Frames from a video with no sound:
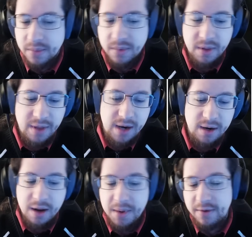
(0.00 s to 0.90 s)
Then,
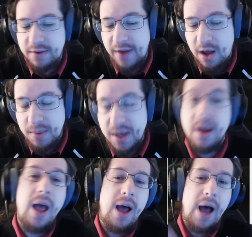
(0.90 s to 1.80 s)
coming over to the helmet,
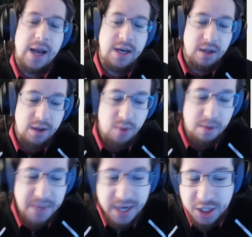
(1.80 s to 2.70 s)
ideally you
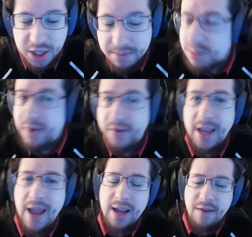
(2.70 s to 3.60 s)
want minion gems, but if you
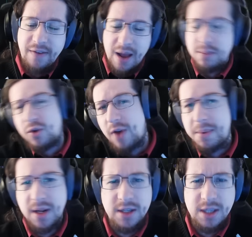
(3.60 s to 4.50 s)
can't get that, grab a
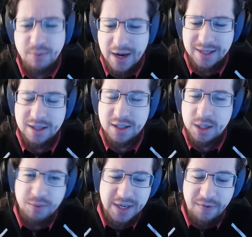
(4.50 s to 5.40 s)
little Suppress.
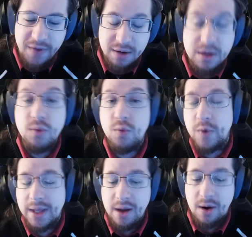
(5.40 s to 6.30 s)
Suppress feels
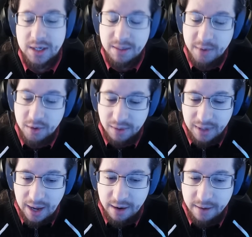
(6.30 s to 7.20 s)
really awesome early
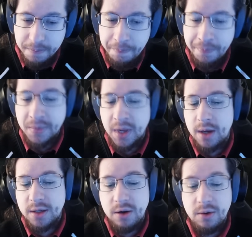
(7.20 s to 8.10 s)
on.
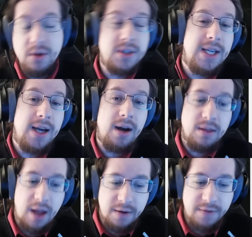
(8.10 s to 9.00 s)
So you'll see a
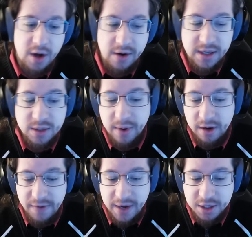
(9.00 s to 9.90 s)
lot of Guardians wearing
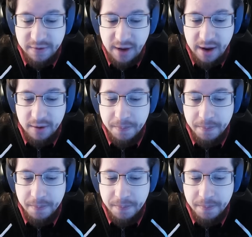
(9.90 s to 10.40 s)
evasion gear.